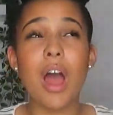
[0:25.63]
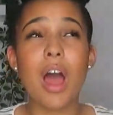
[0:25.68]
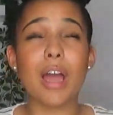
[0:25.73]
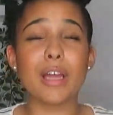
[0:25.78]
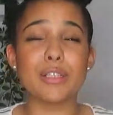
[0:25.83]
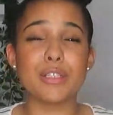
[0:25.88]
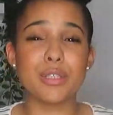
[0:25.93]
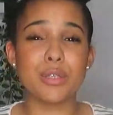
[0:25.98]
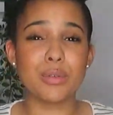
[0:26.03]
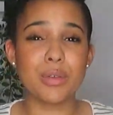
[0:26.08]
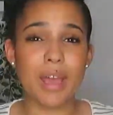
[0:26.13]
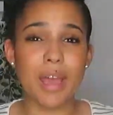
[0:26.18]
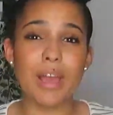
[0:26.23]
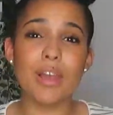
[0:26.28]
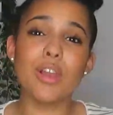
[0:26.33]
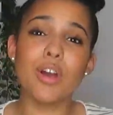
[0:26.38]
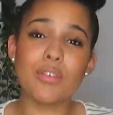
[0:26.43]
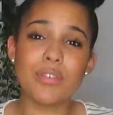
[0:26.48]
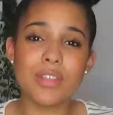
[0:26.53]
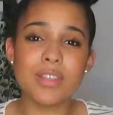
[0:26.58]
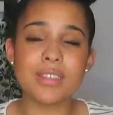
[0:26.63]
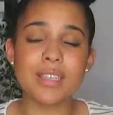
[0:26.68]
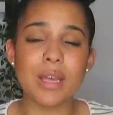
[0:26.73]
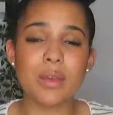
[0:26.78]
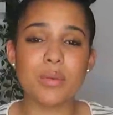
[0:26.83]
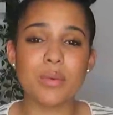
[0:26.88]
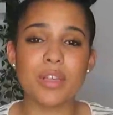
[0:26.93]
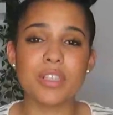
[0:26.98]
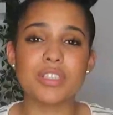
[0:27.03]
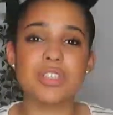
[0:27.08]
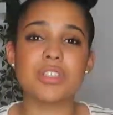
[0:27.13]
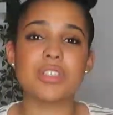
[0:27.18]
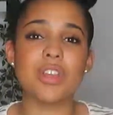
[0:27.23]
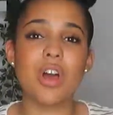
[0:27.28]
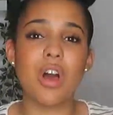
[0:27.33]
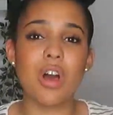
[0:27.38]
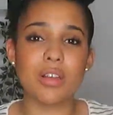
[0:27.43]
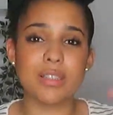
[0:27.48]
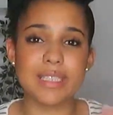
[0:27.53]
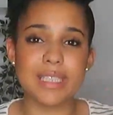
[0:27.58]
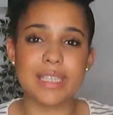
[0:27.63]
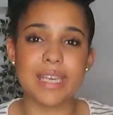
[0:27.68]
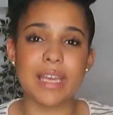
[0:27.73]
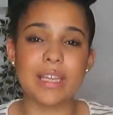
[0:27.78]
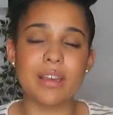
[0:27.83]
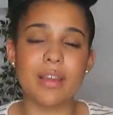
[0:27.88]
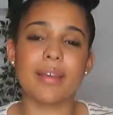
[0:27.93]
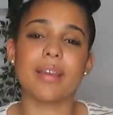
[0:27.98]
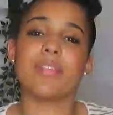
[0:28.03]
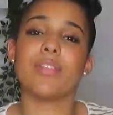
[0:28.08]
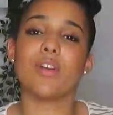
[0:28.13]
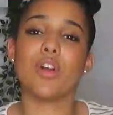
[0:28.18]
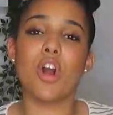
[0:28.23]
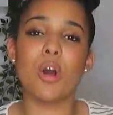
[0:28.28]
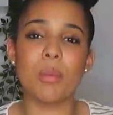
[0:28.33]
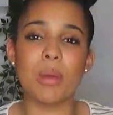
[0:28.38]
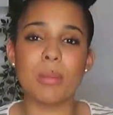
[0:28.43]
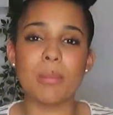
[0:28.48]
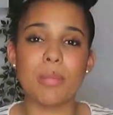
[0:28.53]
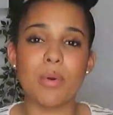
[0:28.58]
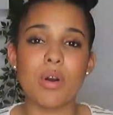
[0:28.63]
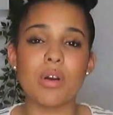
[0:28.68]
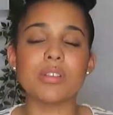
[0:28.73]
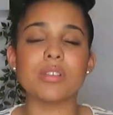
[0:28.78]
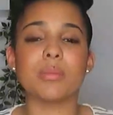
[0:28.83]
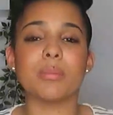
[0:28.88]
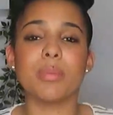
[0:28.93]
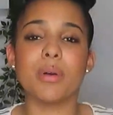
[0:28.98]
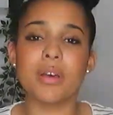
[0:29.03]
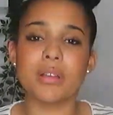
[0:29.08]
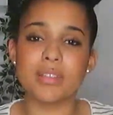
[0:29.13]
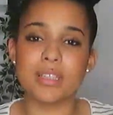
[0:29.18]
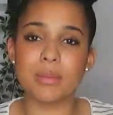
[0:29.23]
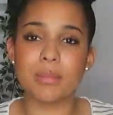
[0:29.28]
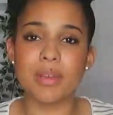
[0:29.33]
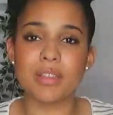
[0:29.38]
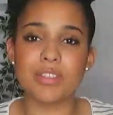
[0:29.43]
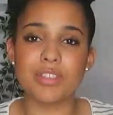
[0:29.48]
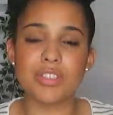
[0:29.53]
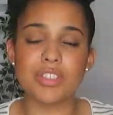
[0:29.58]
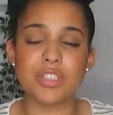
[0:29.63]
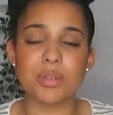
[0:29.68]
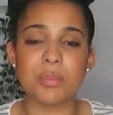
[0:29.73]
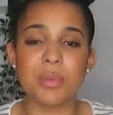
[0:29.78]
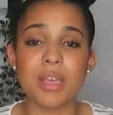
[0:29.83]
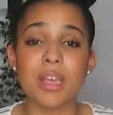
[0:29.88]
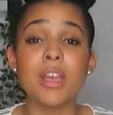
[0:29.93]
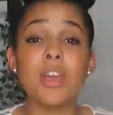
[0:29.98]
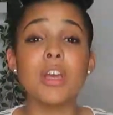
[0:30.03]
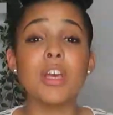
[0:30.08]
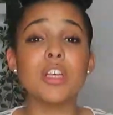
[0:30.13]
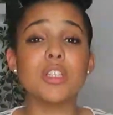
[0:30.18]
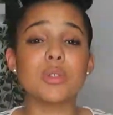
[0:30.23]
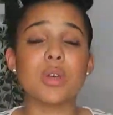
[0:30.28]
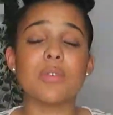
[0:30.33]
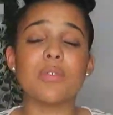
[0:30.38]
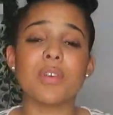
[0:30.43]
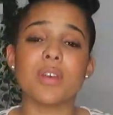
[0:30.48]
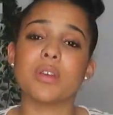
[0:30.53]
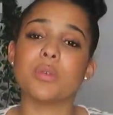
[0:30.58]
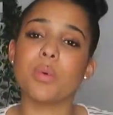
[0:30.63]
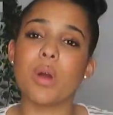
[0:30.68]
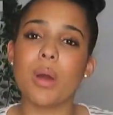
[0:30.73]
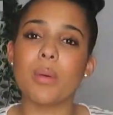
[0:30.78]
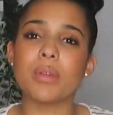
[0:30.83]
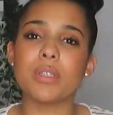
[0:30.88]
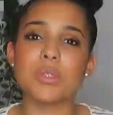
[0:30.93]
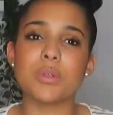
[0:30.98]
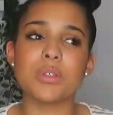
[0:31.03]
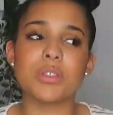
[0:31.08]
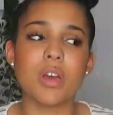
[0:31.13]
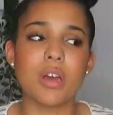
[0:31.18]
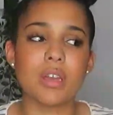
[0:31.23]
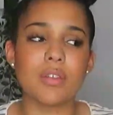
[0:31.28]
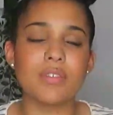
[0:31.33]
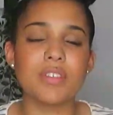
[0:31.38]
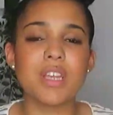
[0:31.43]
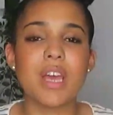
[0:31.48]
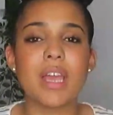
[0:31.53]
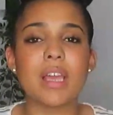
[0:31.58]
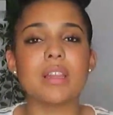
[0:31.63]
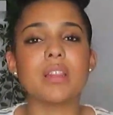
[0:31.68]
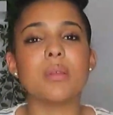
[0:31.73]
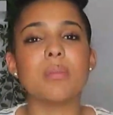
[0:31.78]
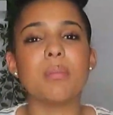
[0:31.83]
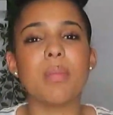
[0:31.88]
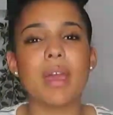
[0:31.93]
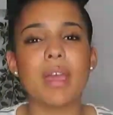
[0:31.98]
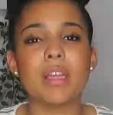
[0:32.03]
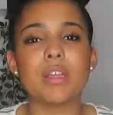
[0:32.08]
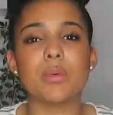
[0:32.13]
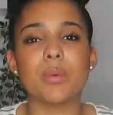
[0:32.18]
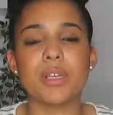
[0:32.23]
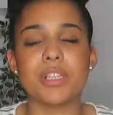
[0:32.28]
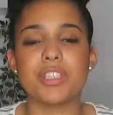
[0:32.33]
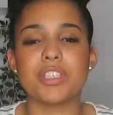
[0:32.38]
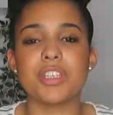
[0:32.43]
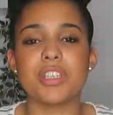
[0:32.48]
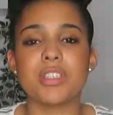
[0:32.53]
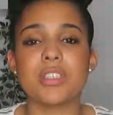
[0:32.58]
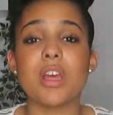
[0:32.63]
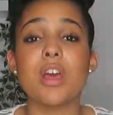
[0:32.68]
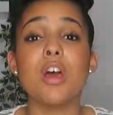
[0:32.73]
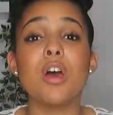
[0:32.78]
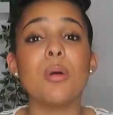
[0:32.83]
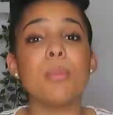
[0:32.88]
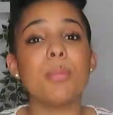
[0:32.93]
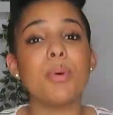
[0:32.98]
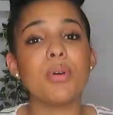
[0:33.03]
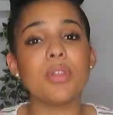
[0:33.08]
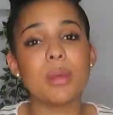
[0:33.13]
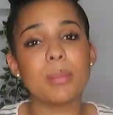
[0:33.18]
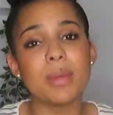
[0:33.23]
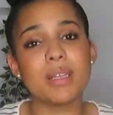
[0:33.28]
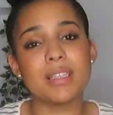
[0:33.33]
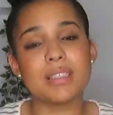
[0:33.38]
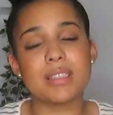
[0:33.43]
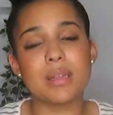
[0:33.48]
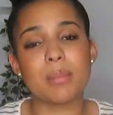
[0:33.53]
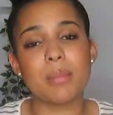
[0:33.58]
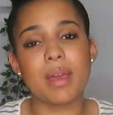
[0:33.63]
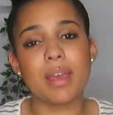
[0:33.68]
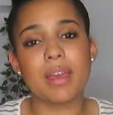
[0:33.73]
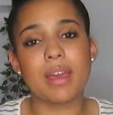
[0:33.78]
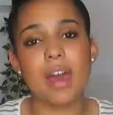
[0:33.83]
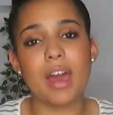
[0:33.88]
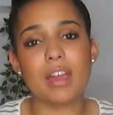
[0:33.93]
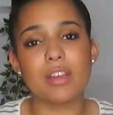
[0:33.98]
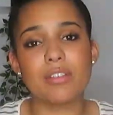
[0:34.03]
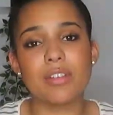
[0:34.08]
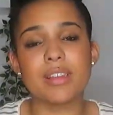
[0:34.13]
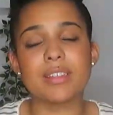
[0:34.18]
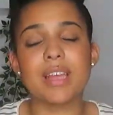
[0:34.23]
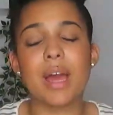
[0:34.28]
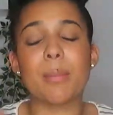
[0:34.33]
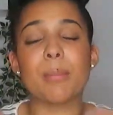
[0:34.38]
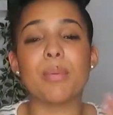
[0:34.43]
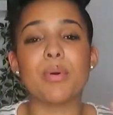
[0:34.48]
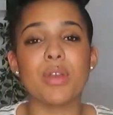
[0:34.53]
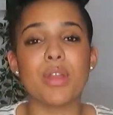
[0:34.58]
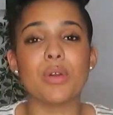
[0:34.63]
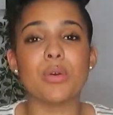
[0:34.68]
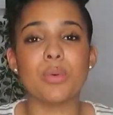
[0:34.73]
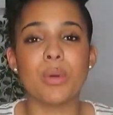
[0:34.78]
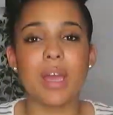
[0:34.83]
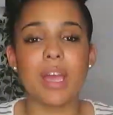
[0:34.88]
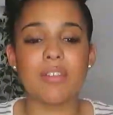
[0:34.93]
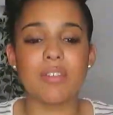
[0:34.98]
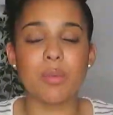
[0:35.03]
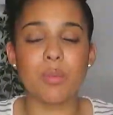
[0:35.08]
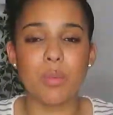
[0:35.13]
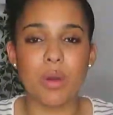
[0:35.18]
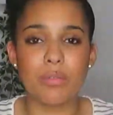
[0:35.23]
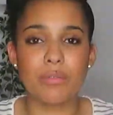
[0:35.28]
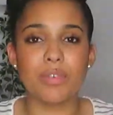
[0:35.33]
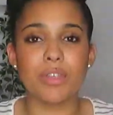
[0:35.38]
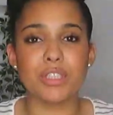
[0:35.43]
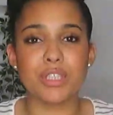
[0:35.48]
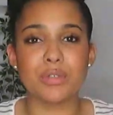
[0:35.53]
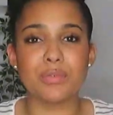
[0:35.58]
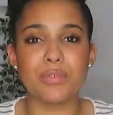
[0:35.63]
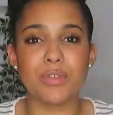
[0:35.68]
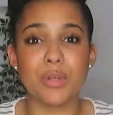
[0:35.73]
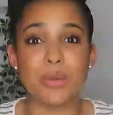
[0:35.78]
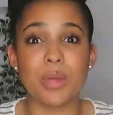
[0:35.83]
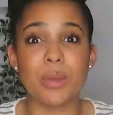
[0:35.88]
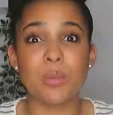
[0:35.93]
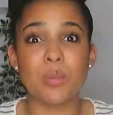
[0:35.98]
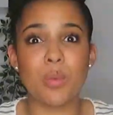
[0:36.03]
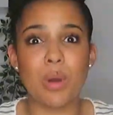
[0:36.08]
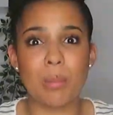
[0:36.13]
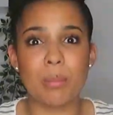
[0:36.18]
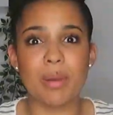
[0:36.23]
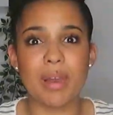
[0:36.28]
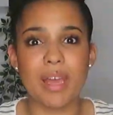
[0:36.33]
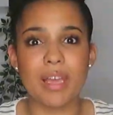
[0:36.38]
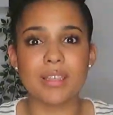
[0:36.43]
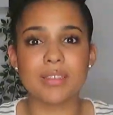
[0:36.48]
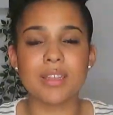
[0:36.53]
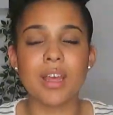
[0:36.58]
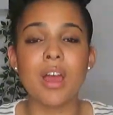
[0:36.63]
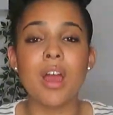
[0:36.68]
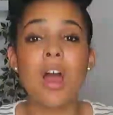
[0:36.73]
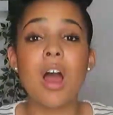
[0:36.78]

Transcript: I do get a lot of the same questions asked again, like in the comment box and personally messaged to me. So I figured what I would do is kind of take the main questions, put them into some main categories and put it all here in one video for you in one place.